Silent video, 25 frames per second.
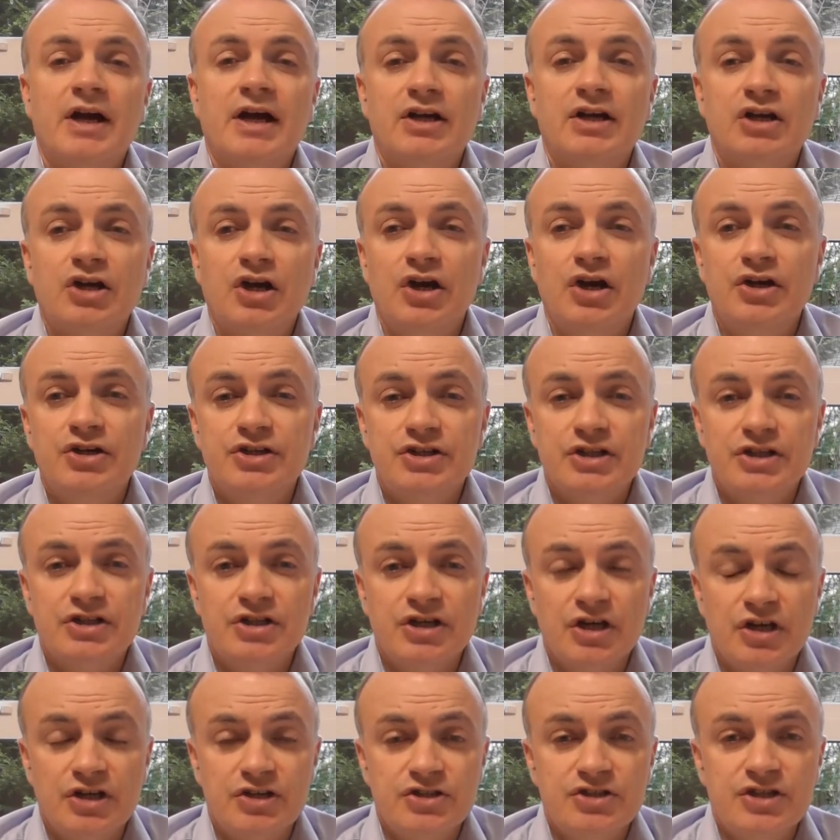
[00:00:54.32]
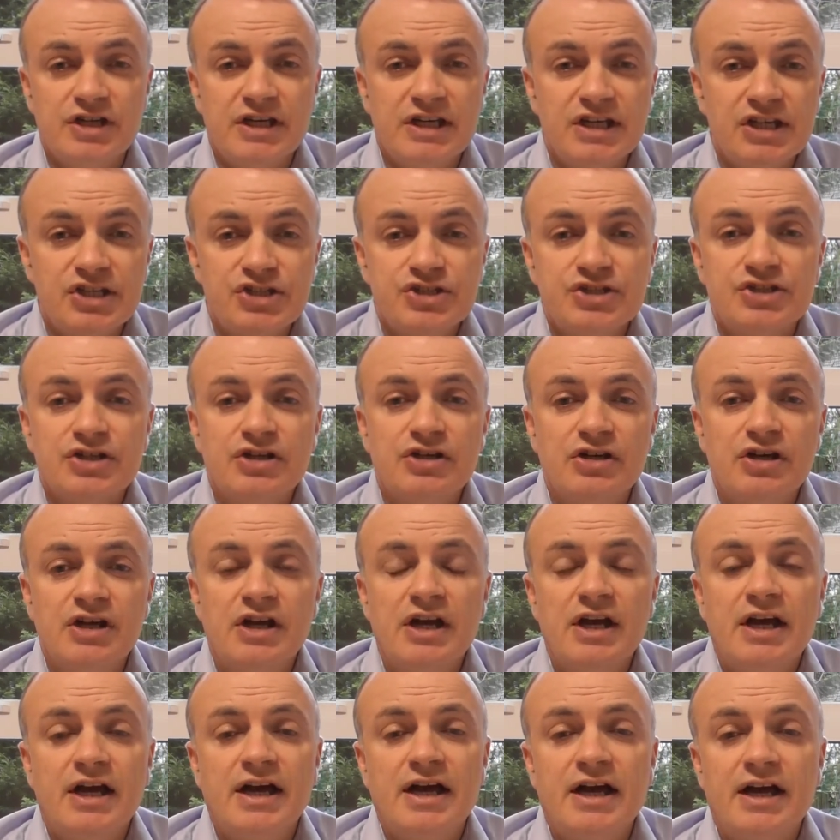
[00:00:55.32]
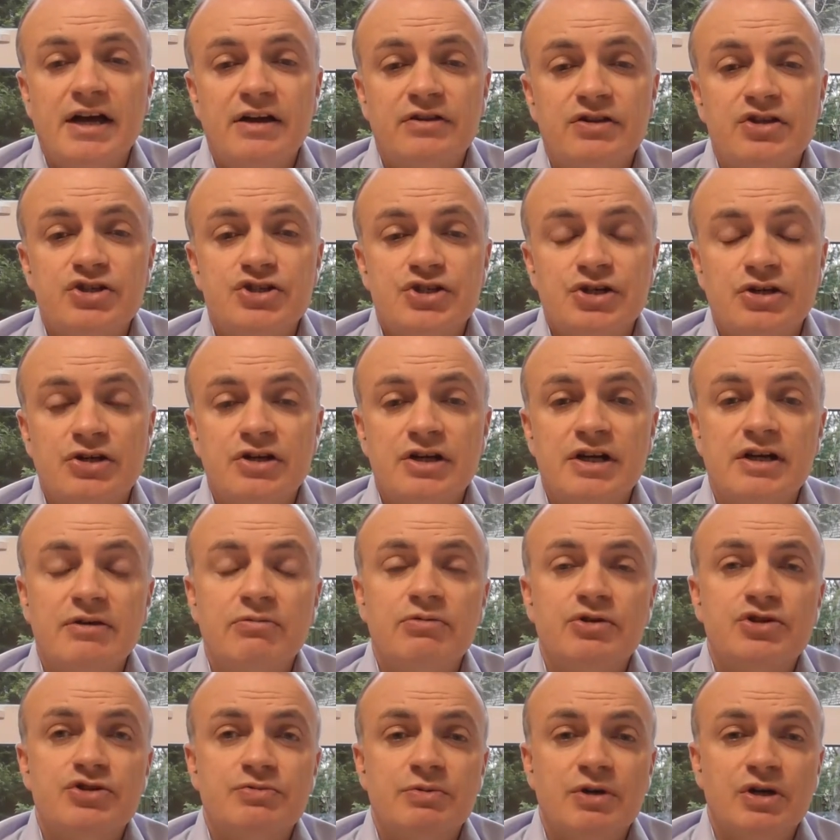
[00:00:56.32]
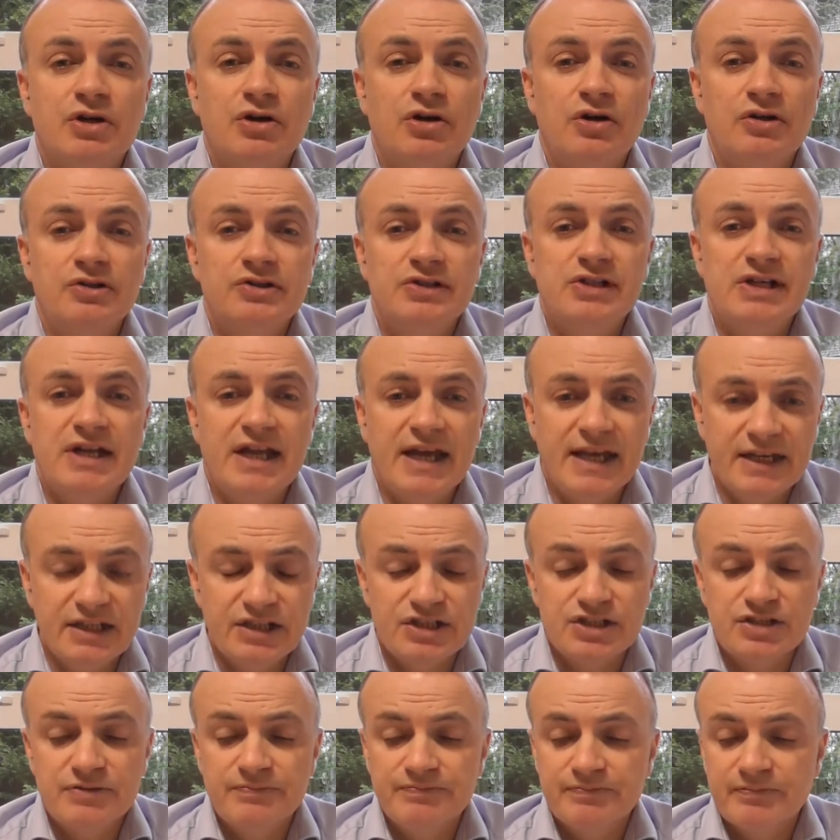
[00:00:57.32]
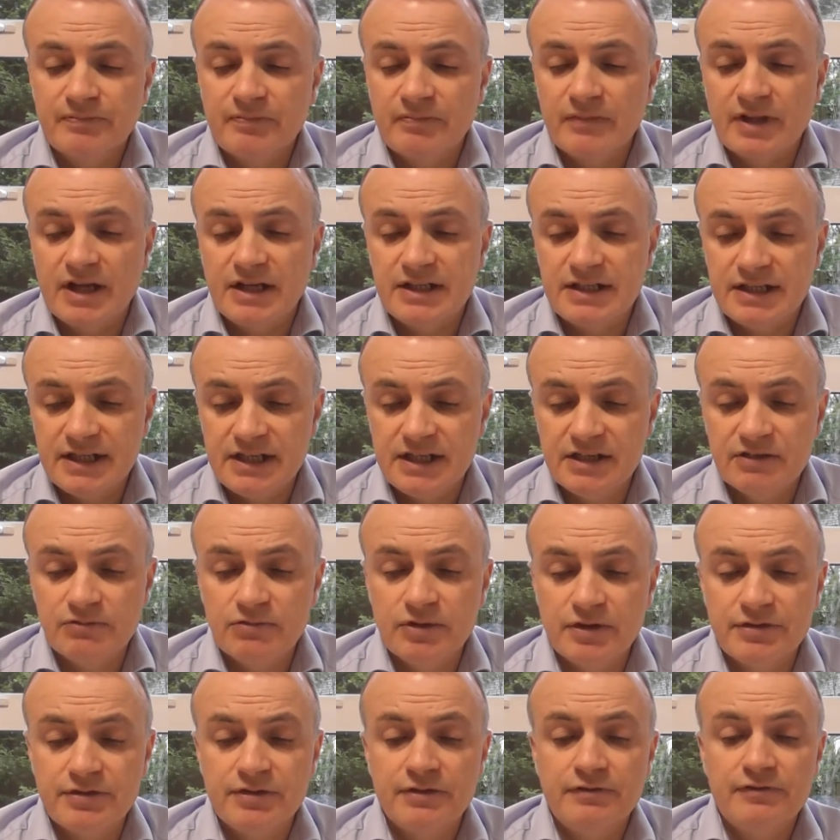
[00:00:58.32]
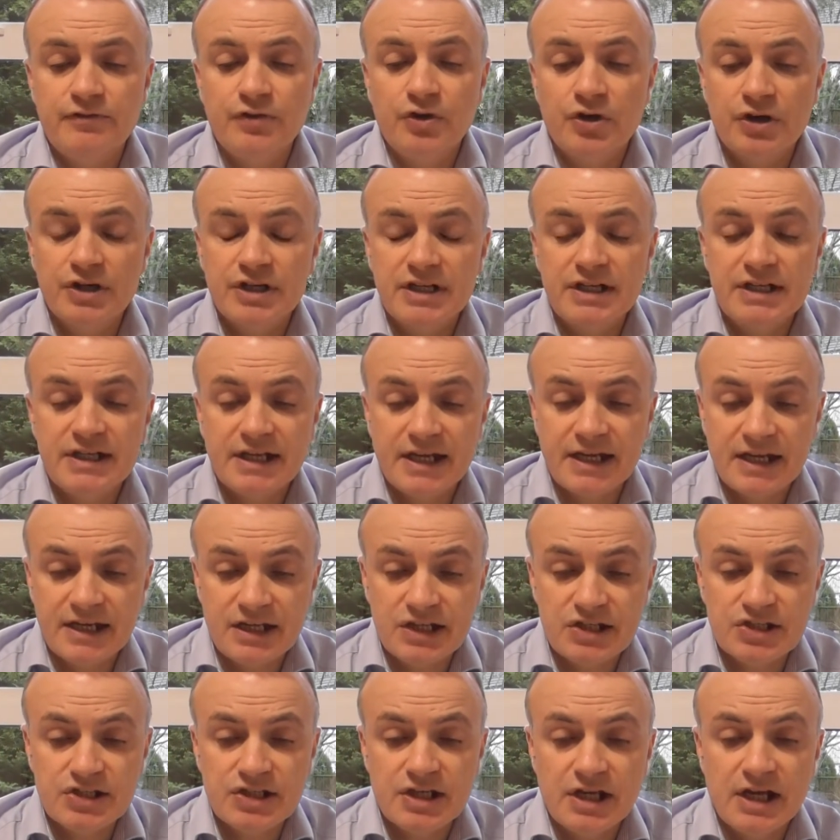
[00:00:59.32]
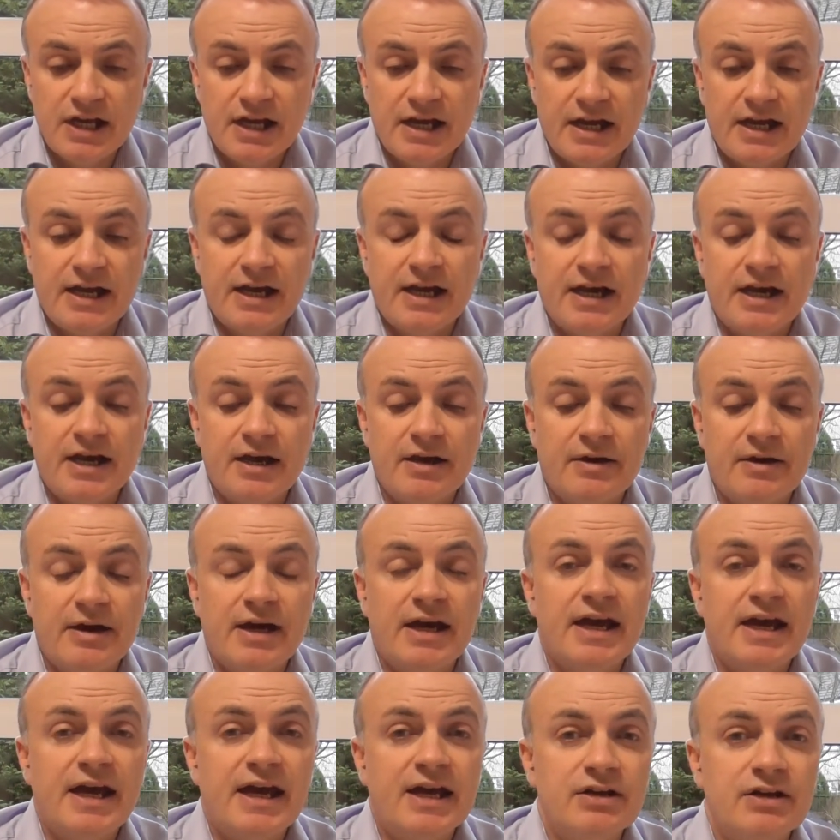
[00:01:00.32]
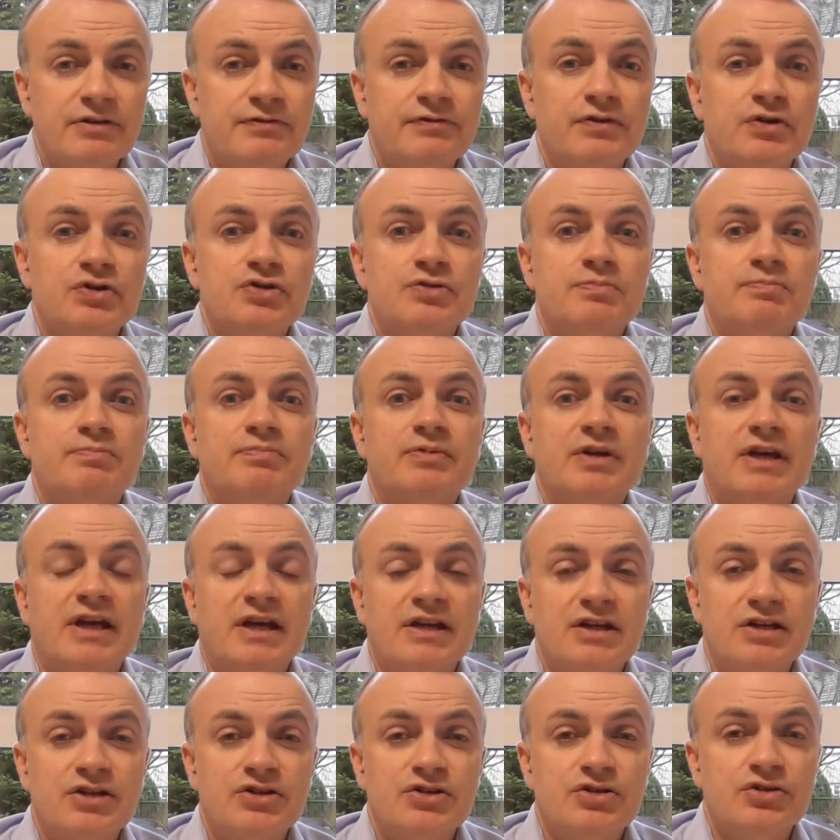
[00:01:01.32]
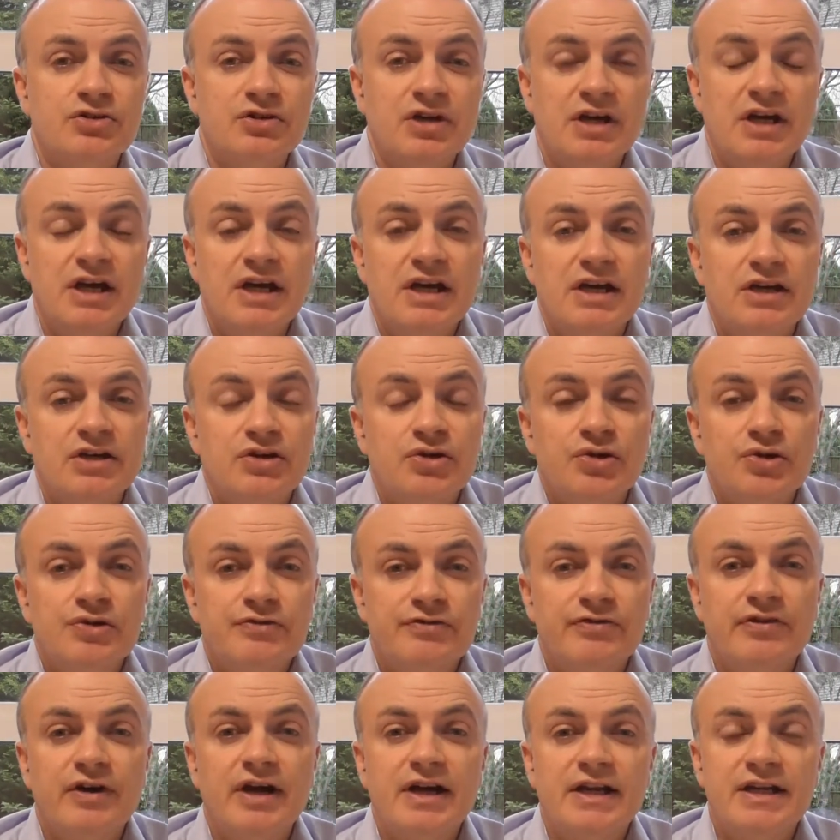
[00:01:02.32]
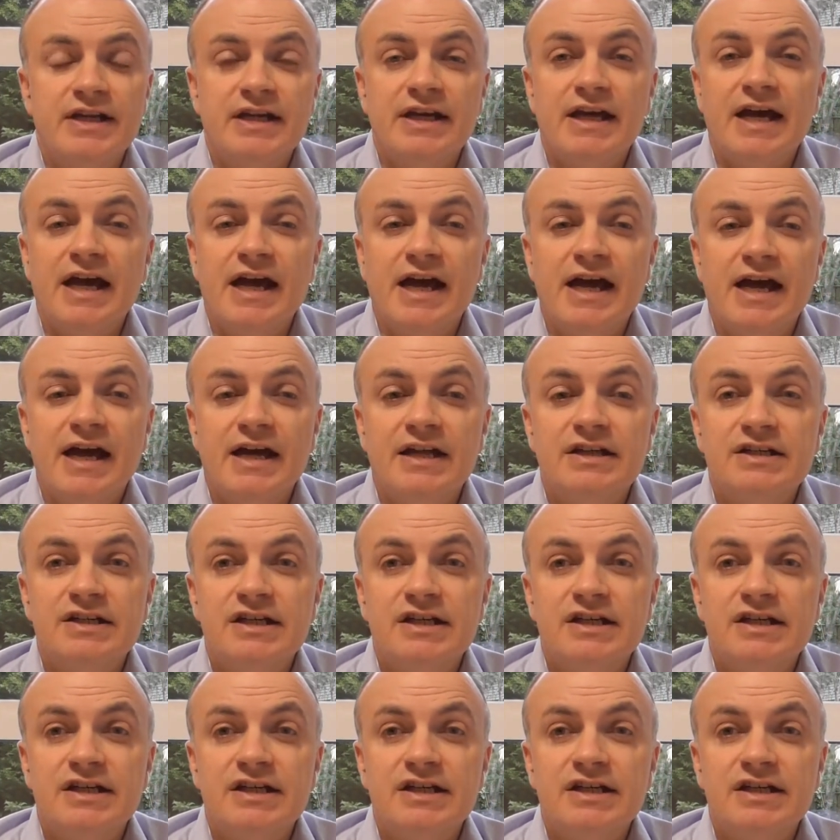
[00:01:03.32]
counting down to Easter, the journey which we call Lent, dealing with the 40 days ahead of us getting to Good Friday and